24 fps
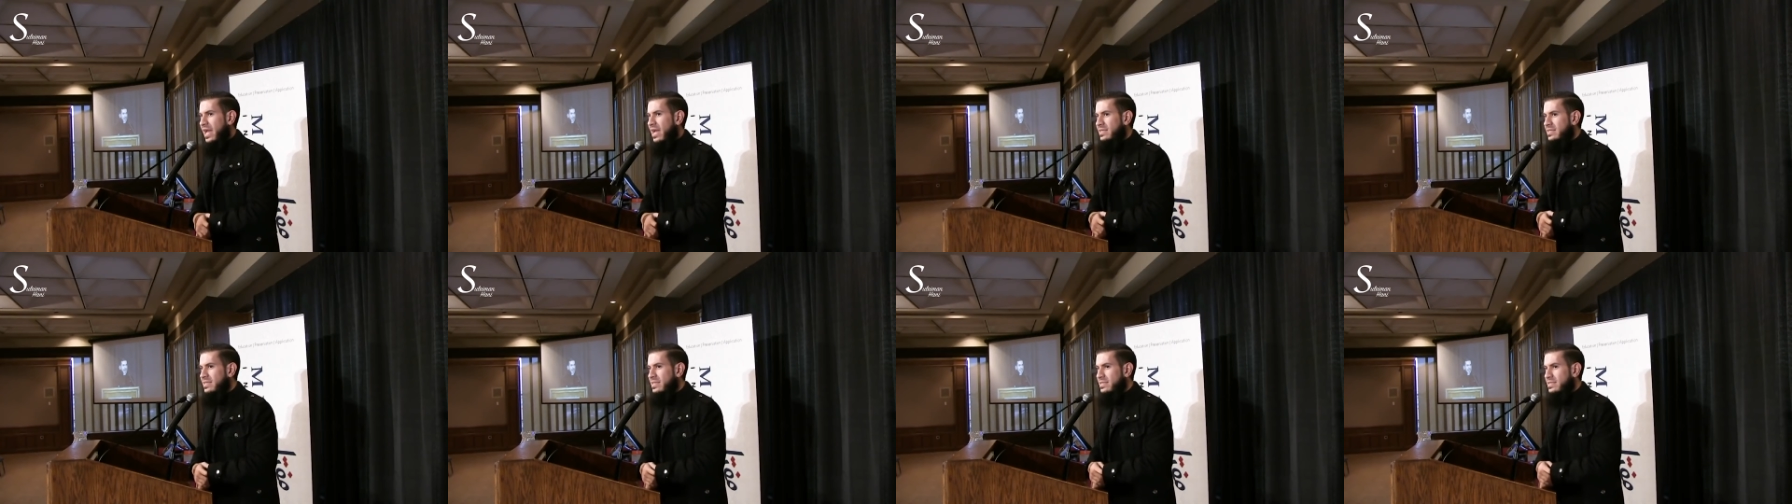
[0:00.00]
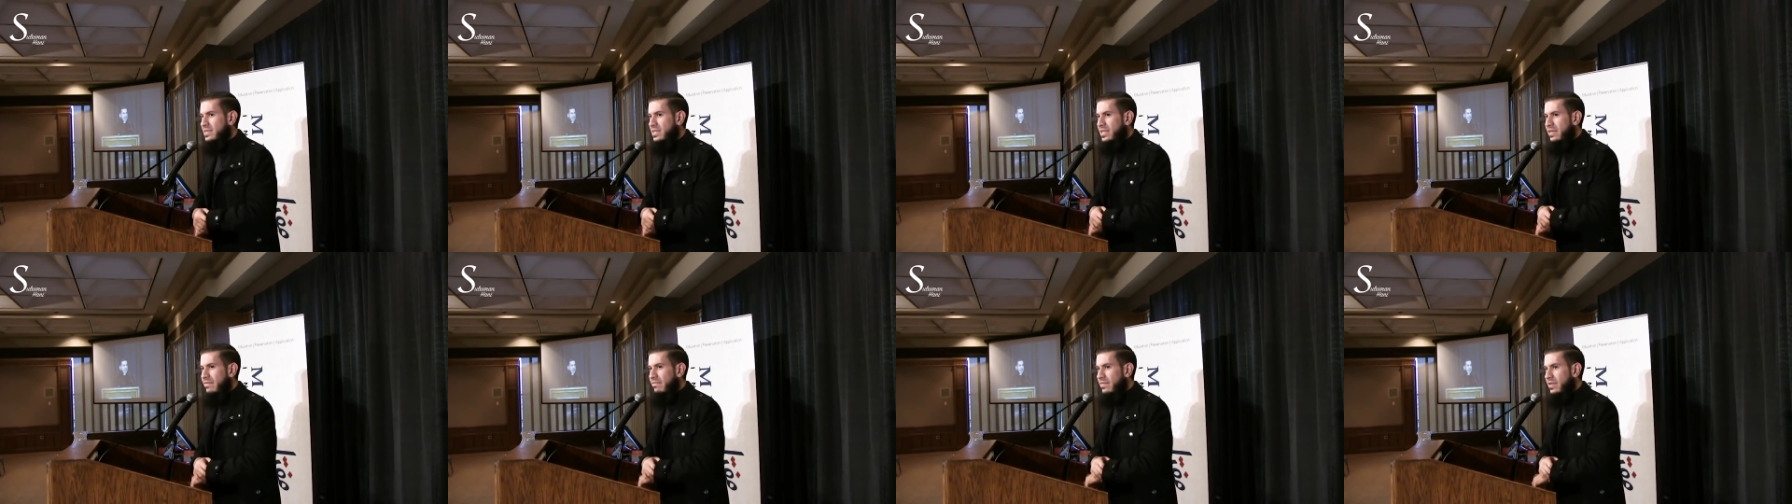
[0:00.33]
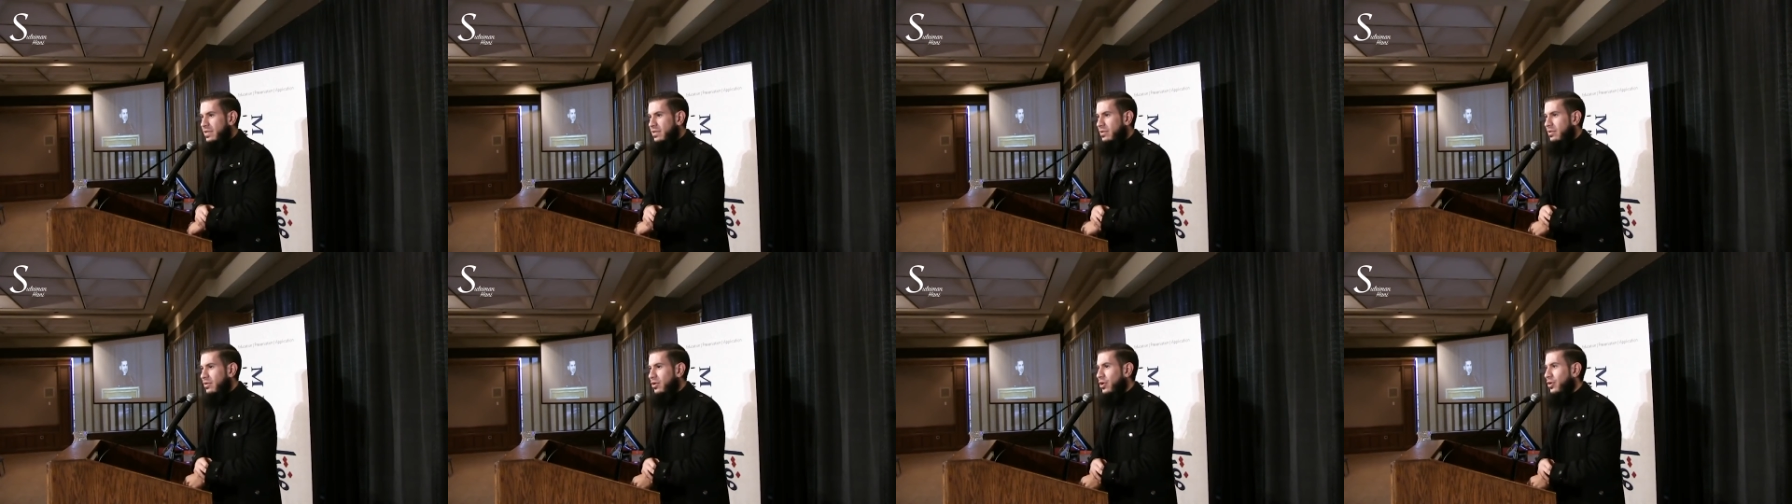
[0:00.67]
as he's
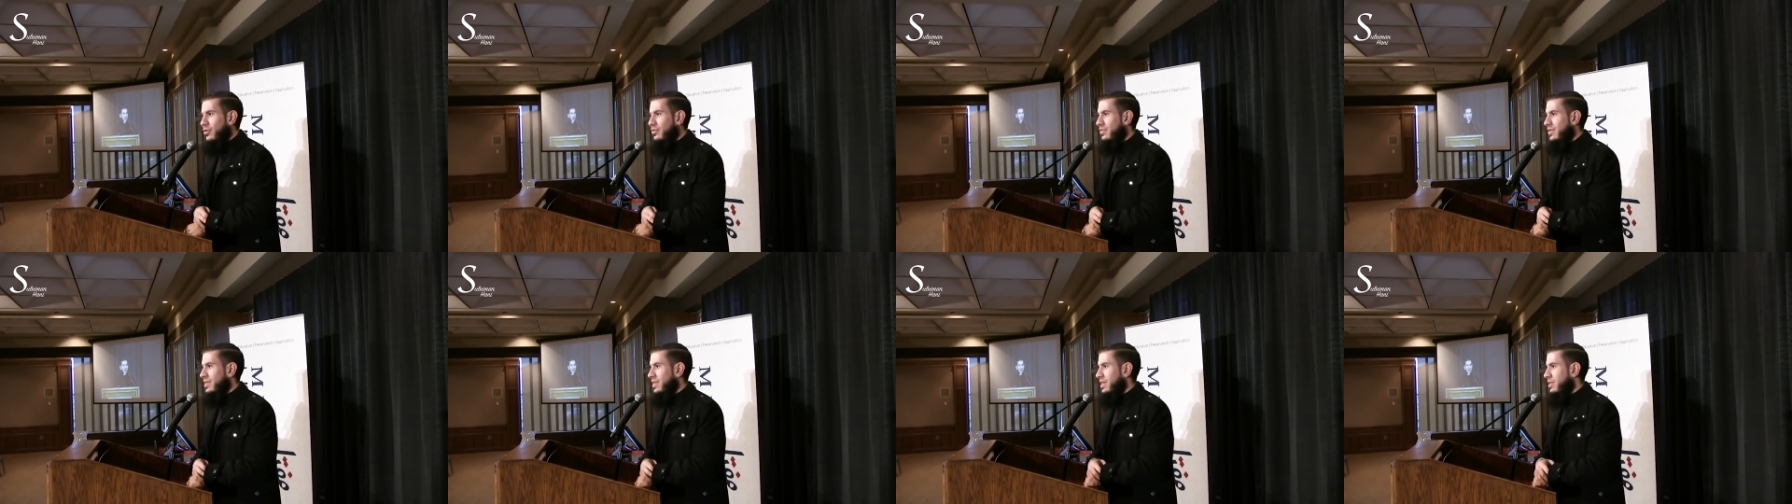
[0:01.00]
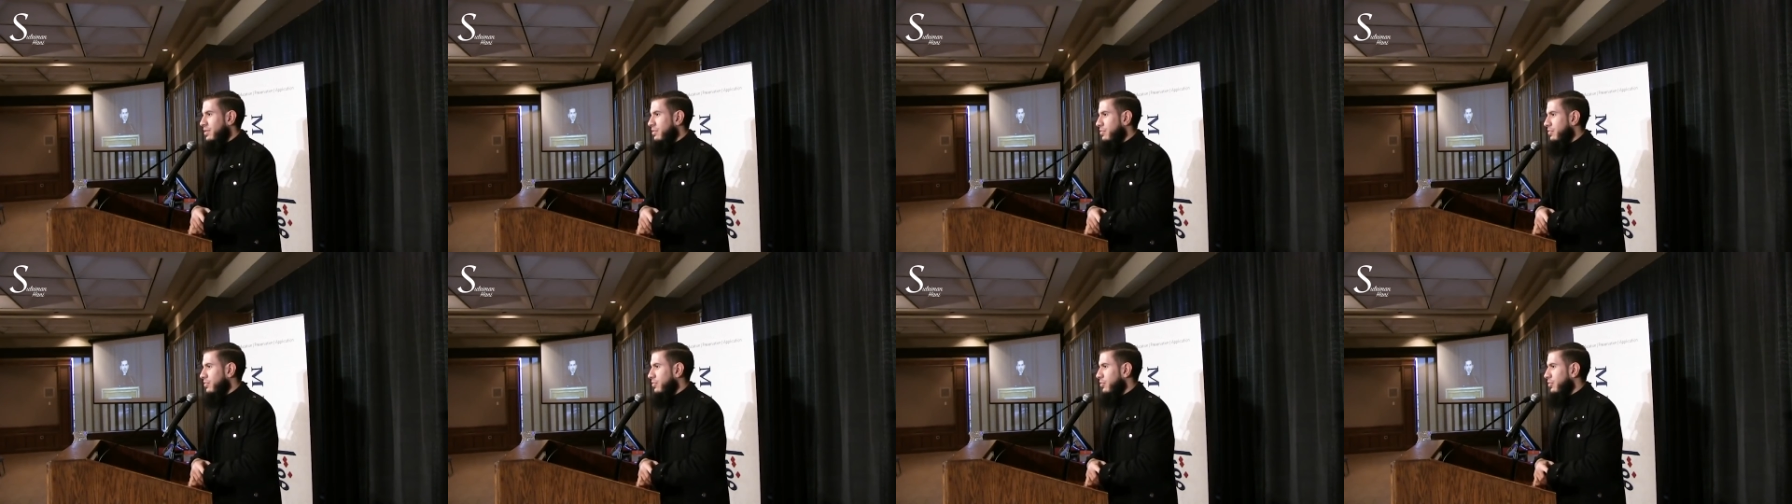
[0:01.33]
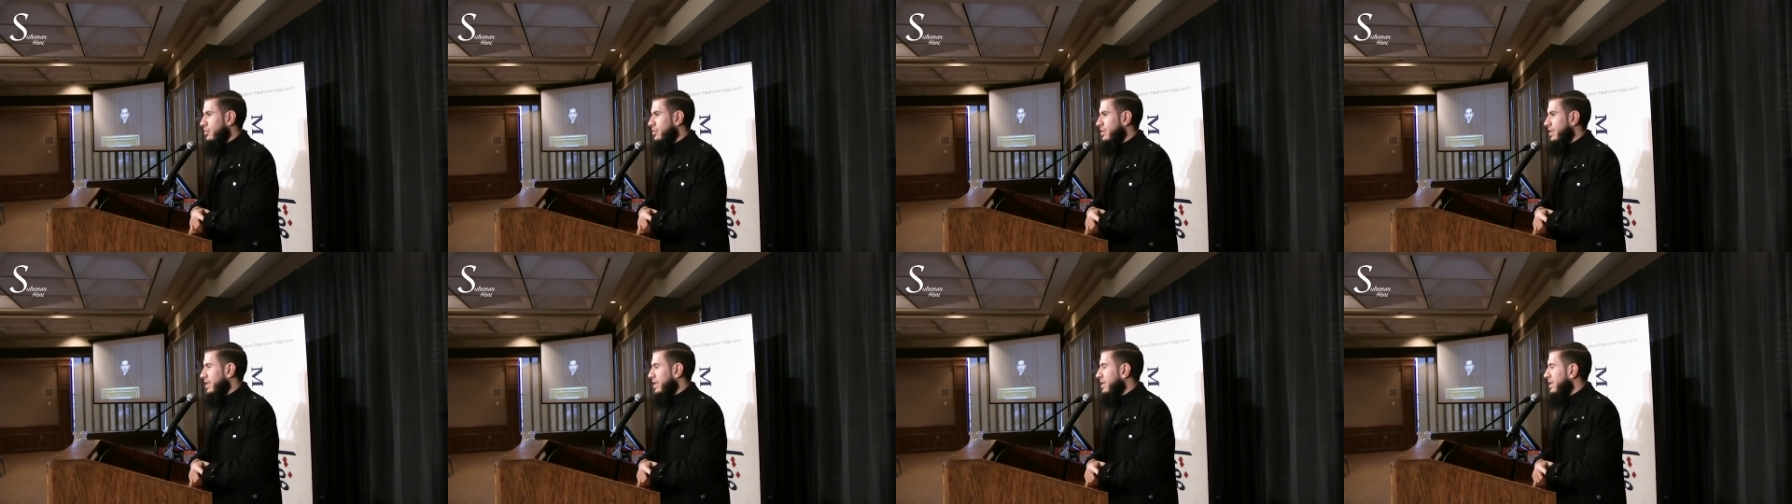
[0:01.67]
leaving on the
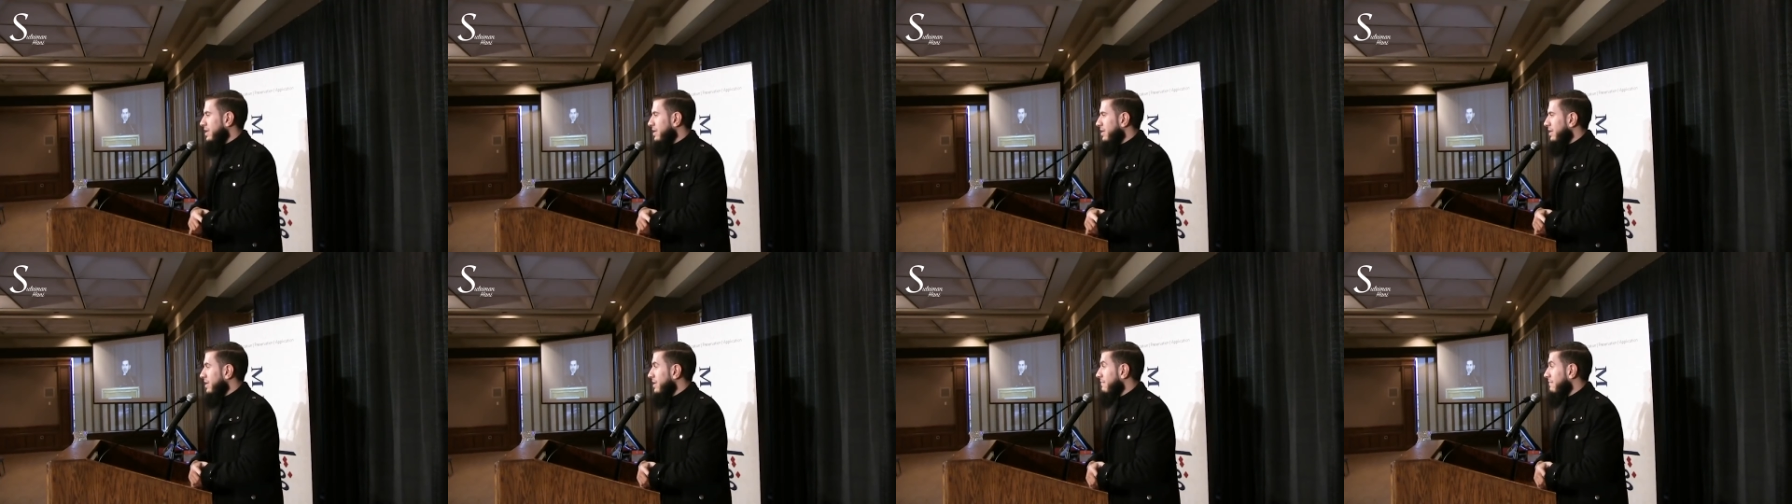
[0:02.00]
third day,